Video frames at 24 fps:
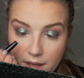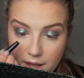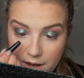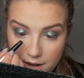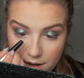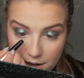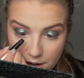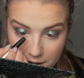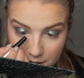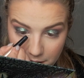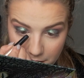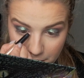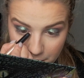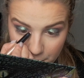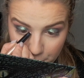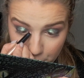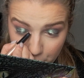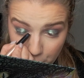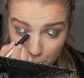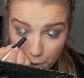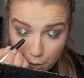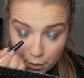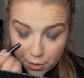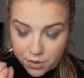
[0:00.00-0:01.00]
and in the inner
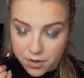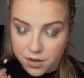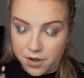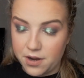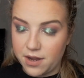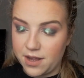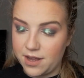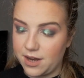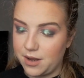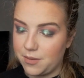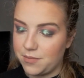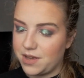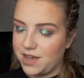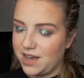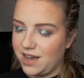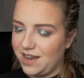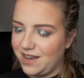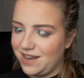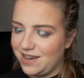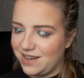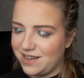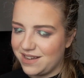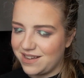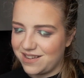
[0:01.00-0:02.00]
corner, and I'm
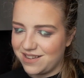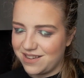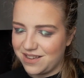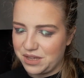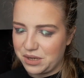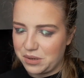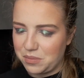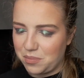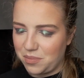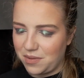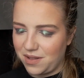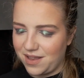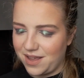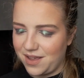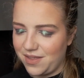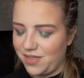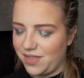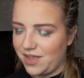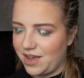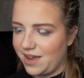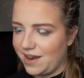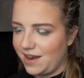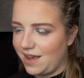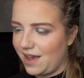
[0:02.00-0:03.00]
kind of gonna blend
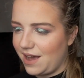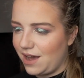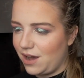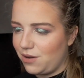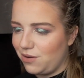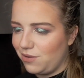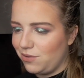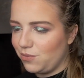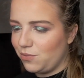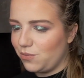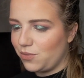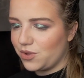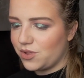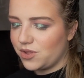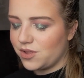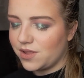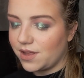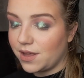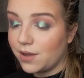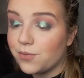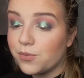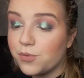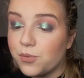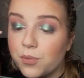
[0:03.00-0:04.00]
that out, which
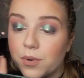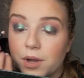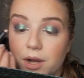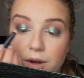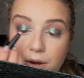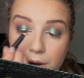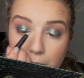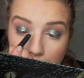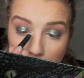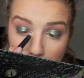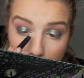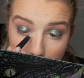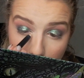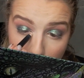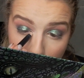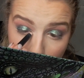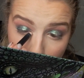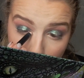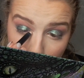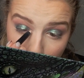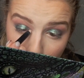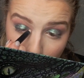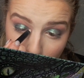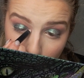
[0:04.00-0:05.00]
sounds weird,
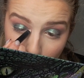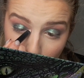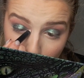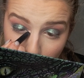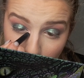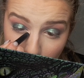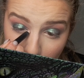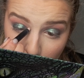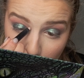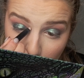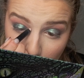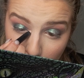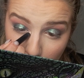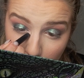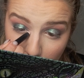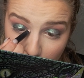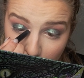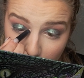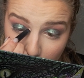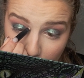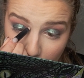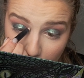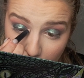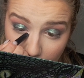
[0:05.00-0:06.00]
but with
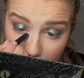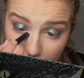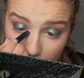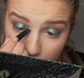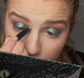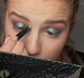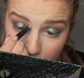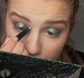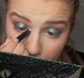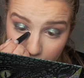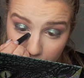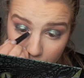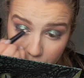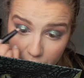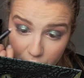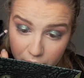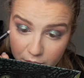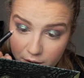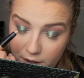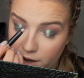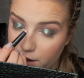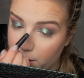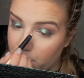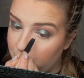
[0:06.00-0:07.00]
this eyeshadow
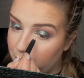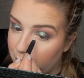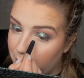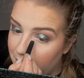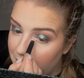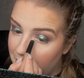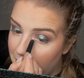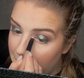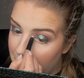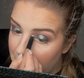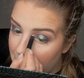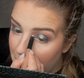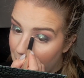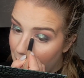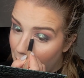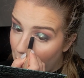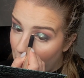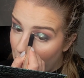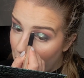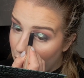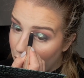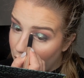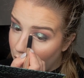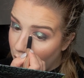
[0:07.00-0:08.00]
stick by
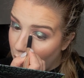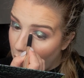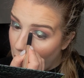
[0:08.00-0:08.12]
e.l.f.